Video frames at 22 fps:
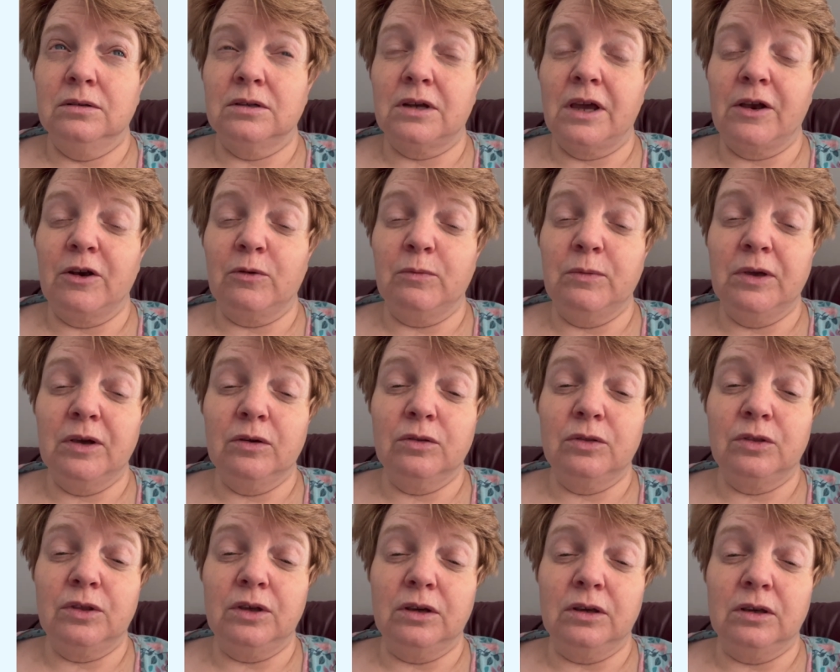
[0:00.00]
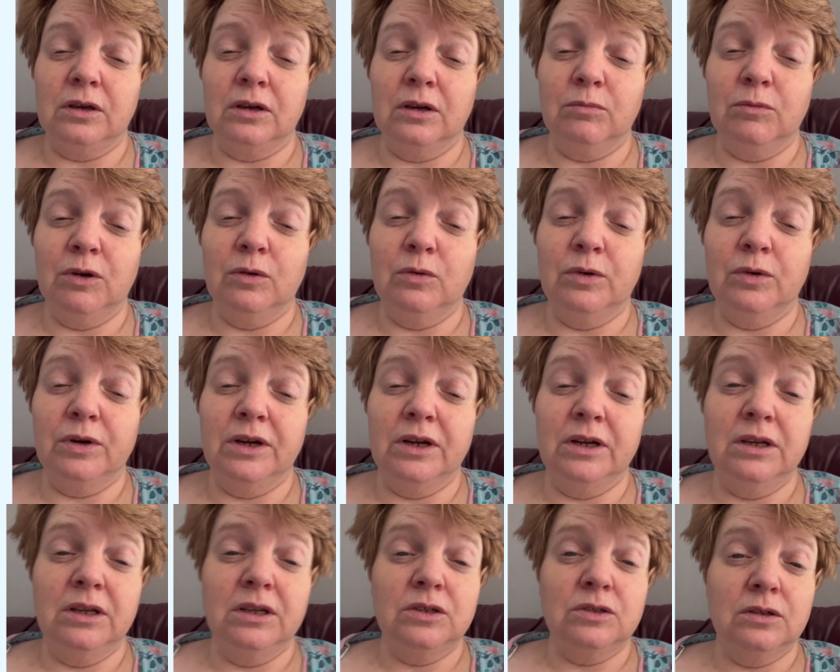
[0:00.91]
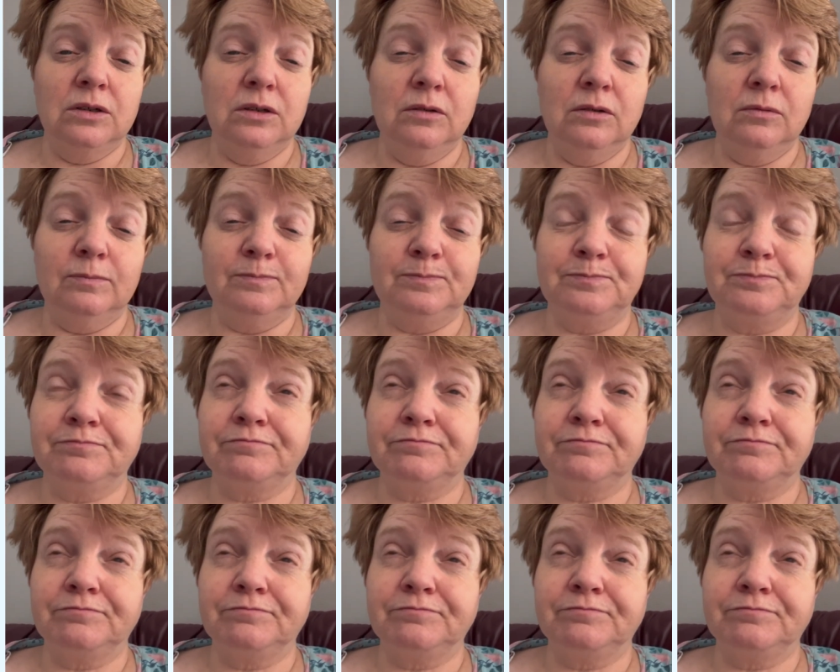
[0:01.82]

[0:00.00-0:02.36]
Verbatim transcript: tire me out thinking about what I need to do.